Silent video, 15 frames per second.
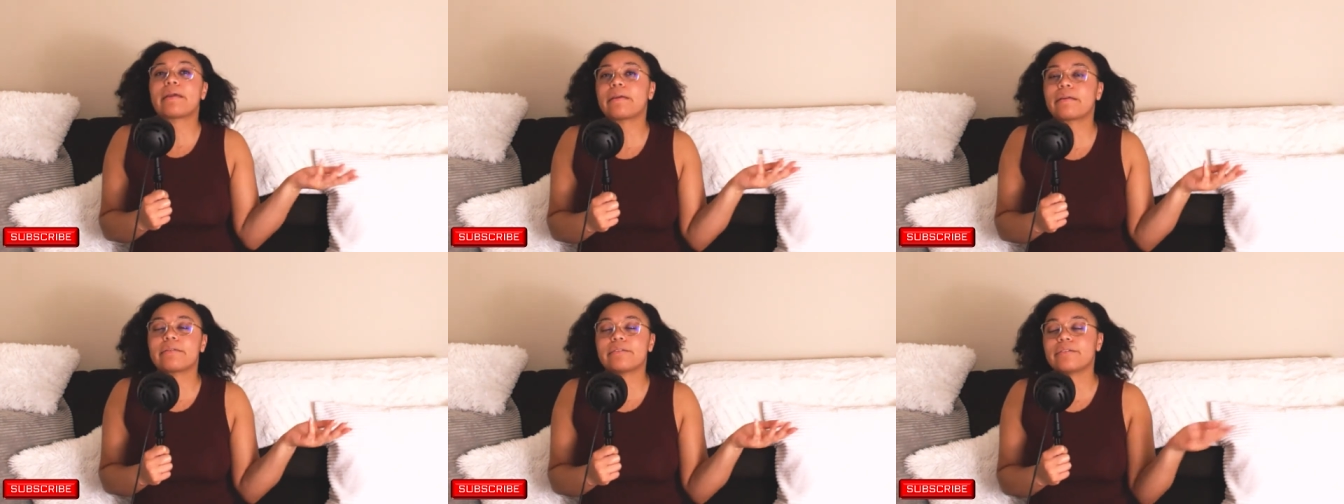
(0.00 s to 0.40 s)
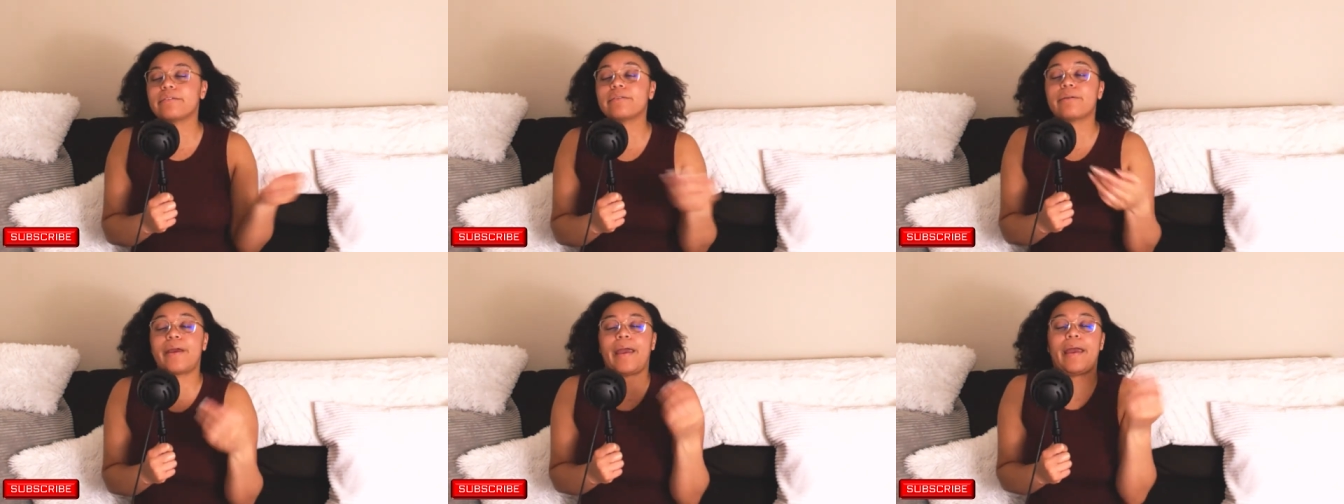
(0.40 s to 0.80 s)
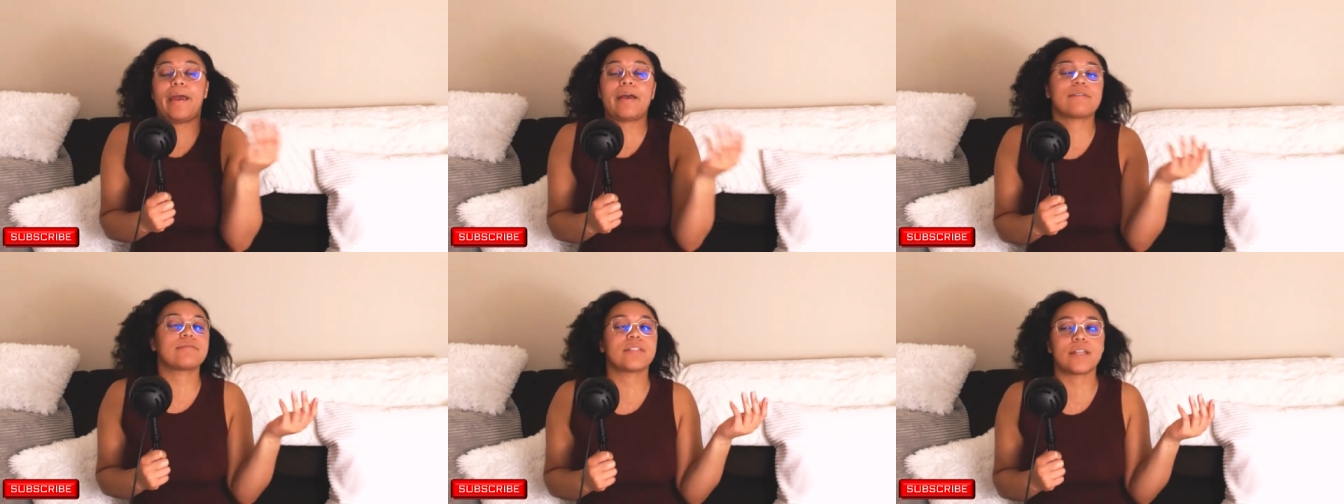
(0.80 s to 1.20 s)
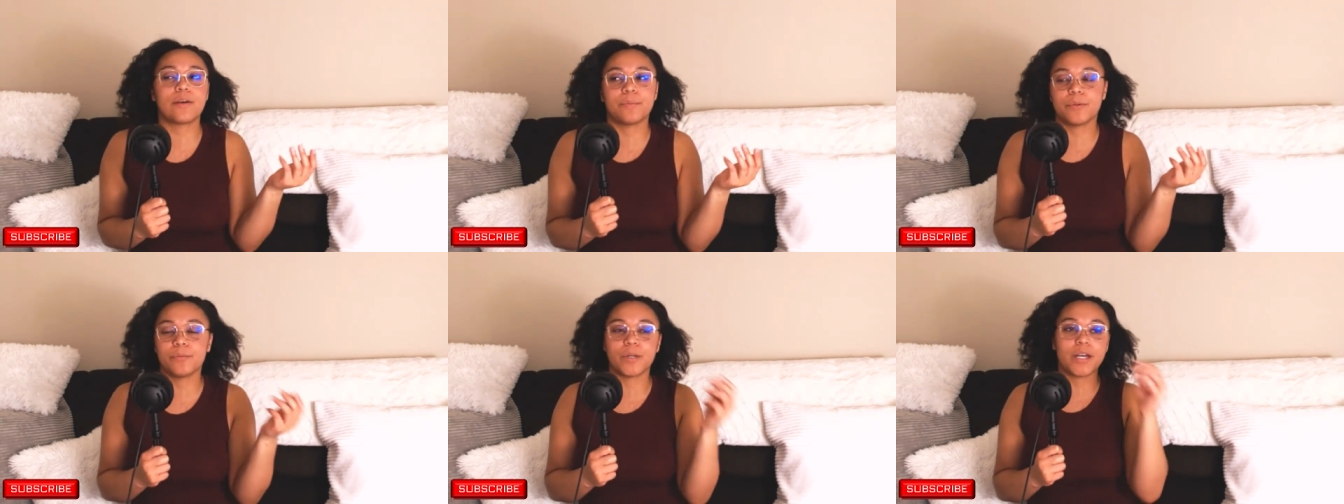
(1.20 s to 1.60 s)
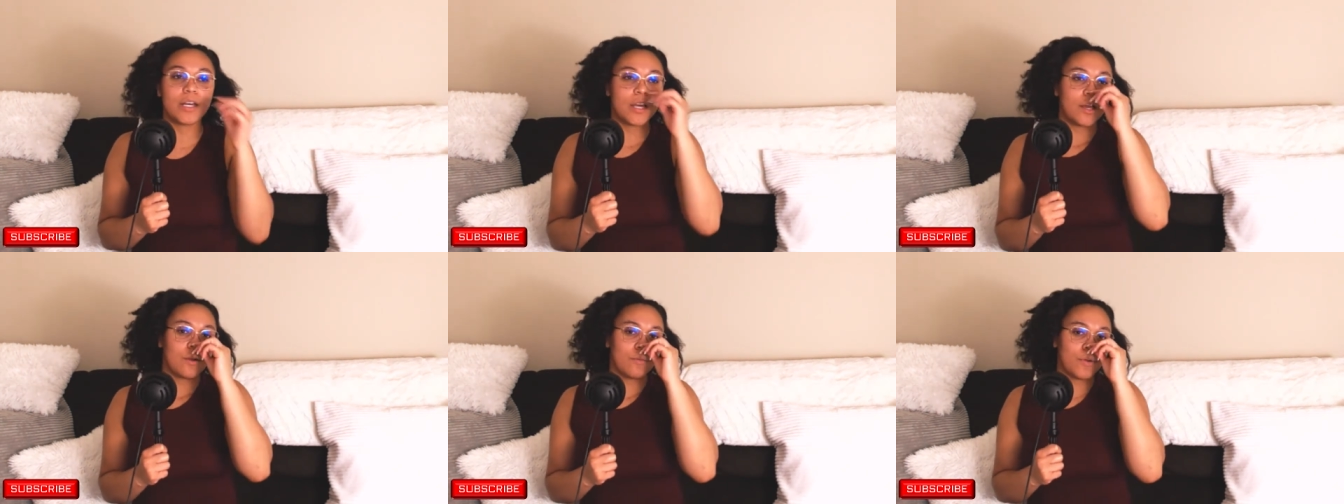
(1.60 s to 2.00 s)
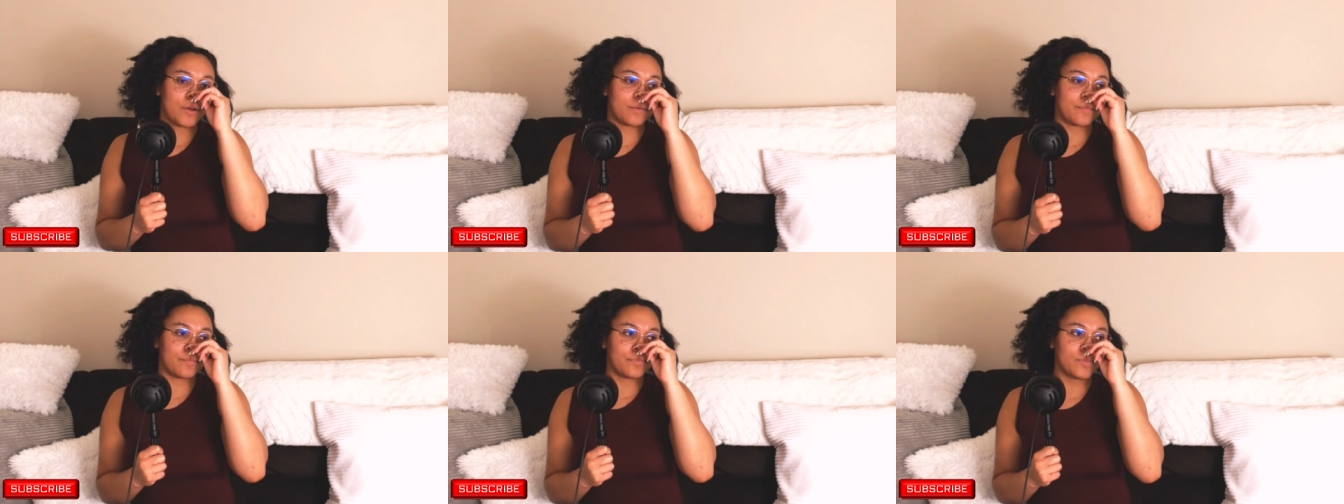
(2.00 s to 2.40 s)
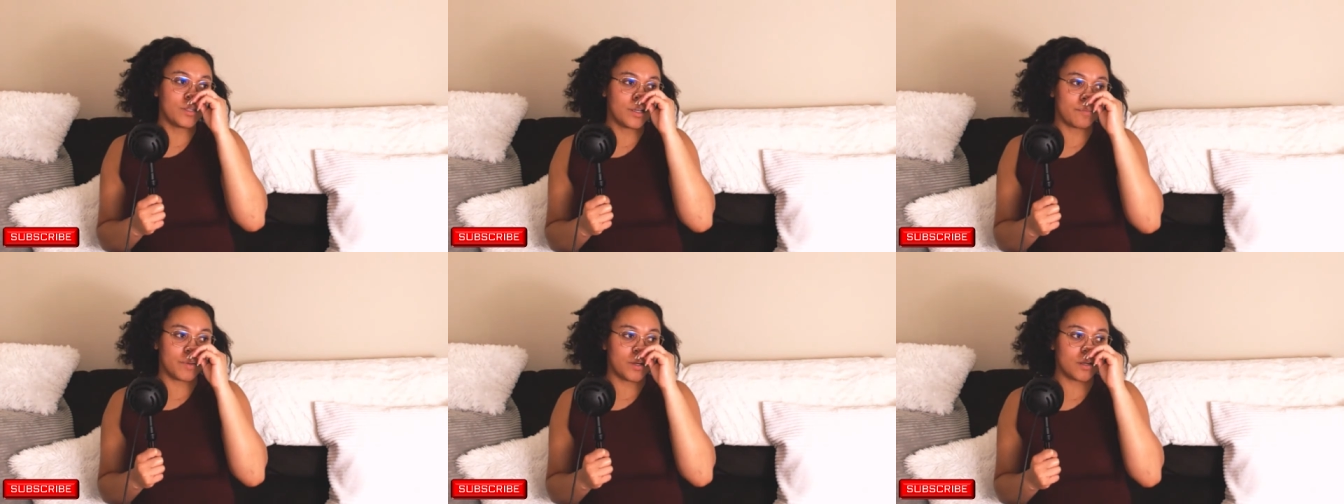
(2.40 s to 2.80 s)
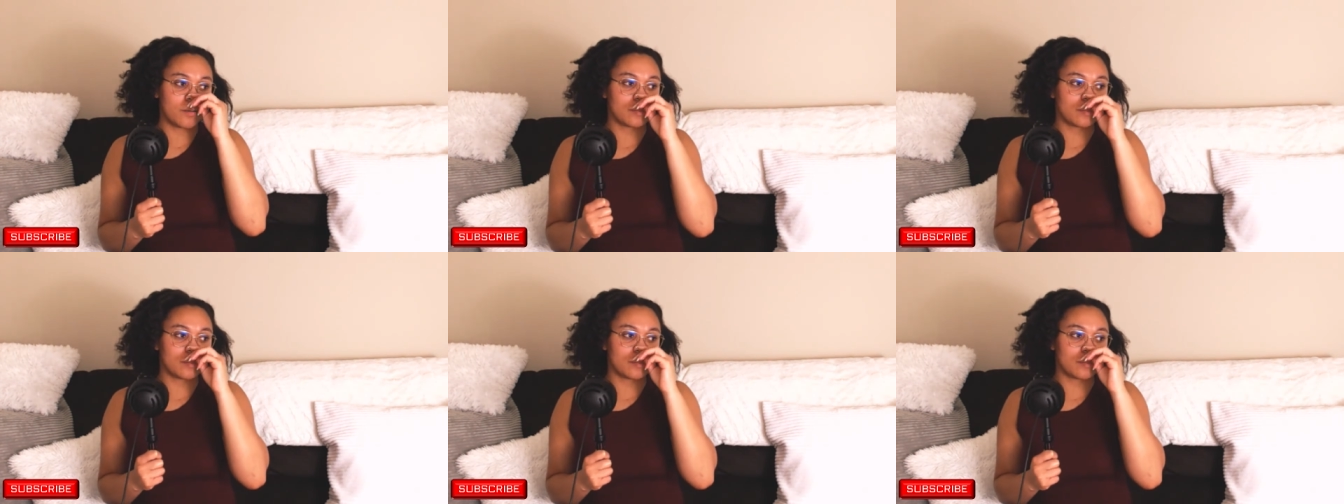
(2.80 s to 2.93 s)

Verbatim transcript: You know, you don't have to help anyone. Well, think about it.